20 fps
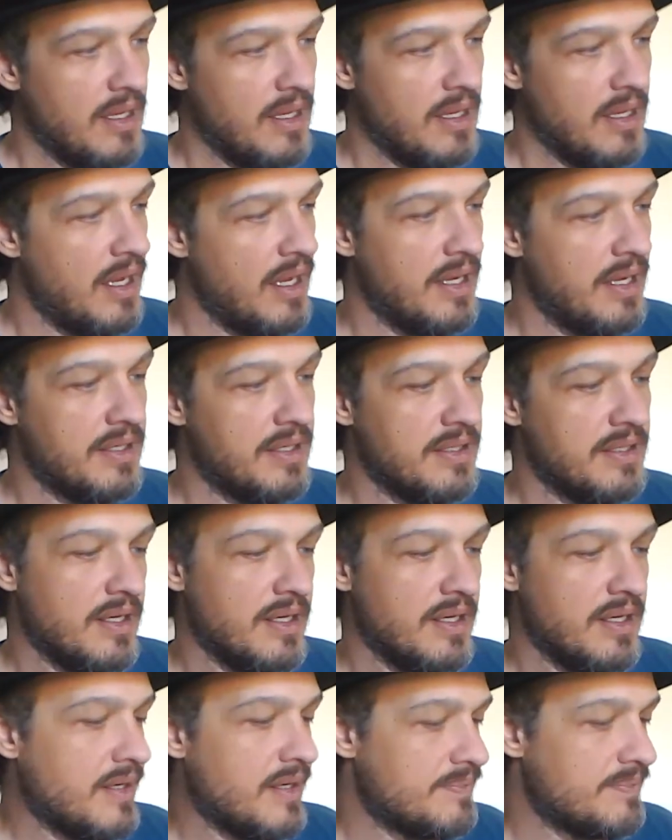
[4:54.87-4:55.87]
And
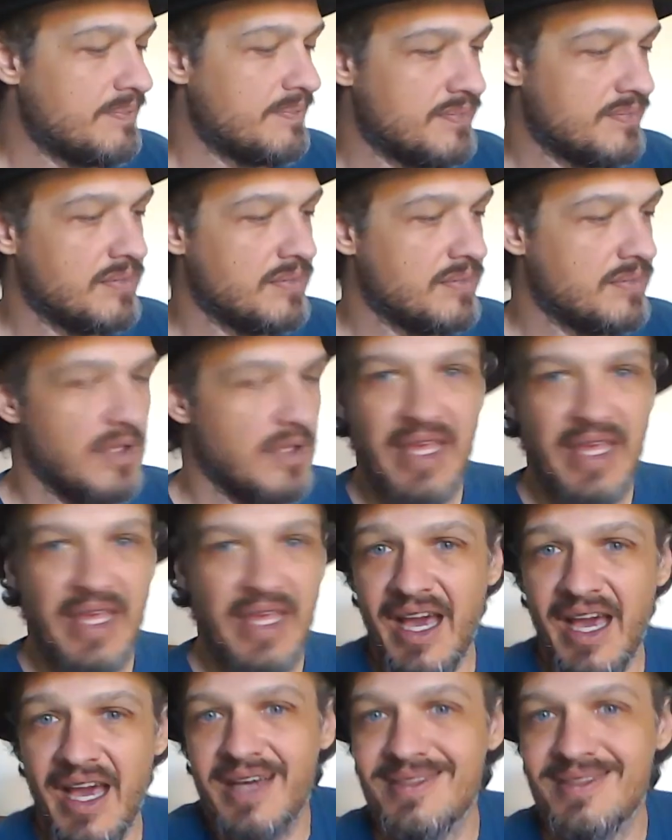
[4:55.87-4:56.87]

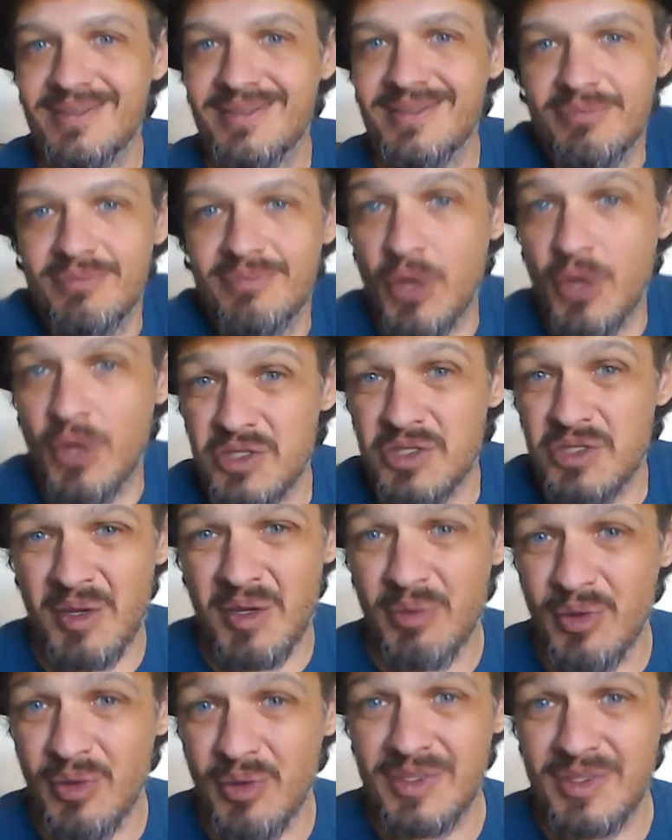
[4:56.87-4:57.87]
yeah, most
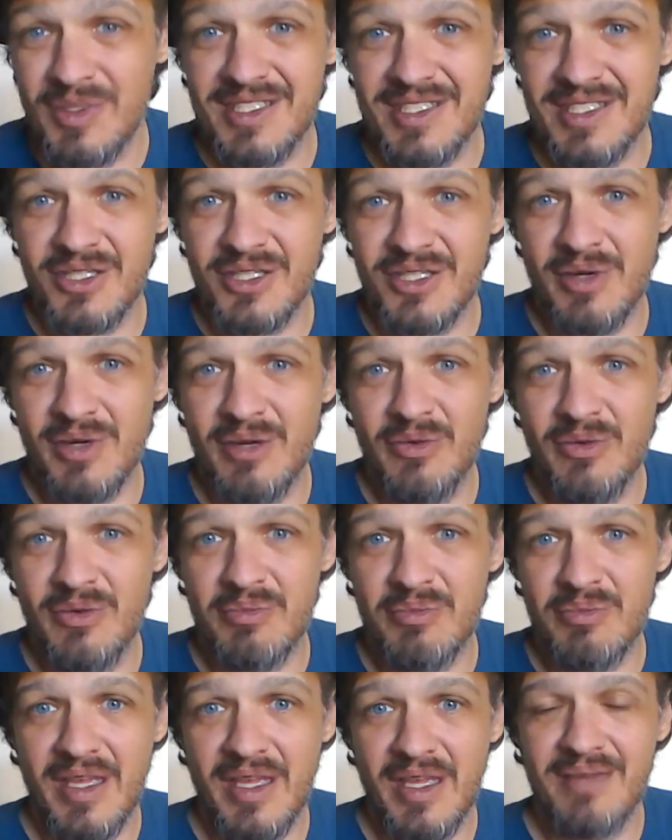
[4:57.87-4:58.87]
people would disagree
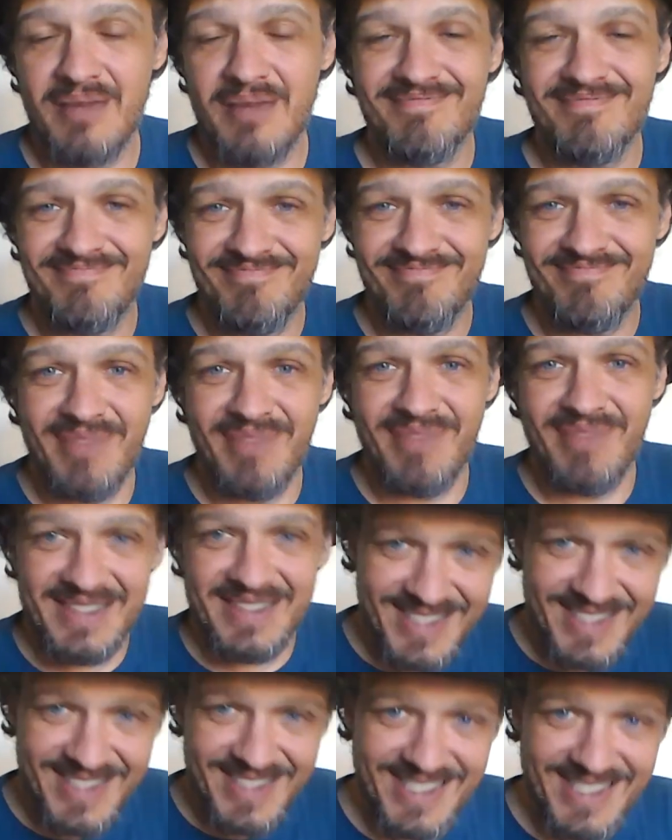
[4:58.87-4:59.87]
with me,
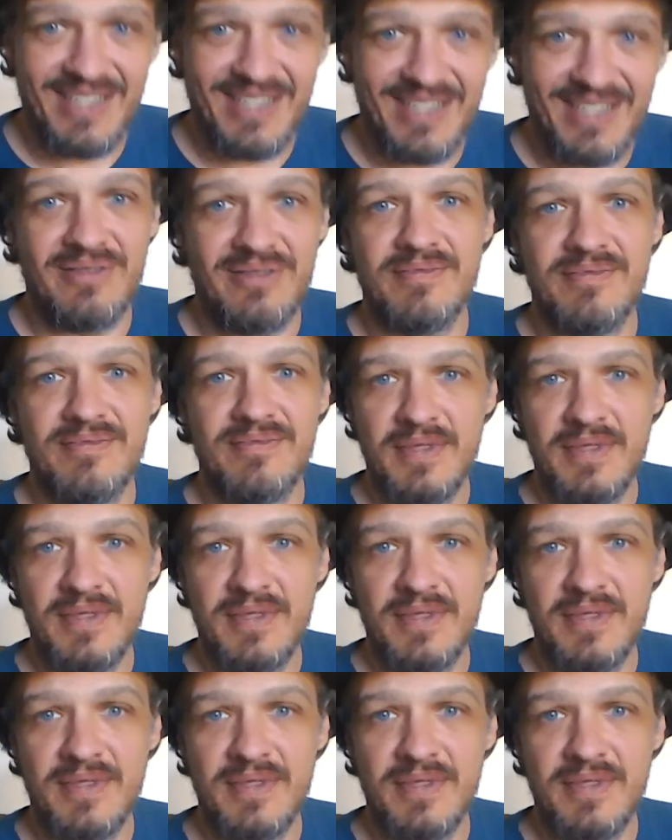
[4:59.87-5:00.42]
but still.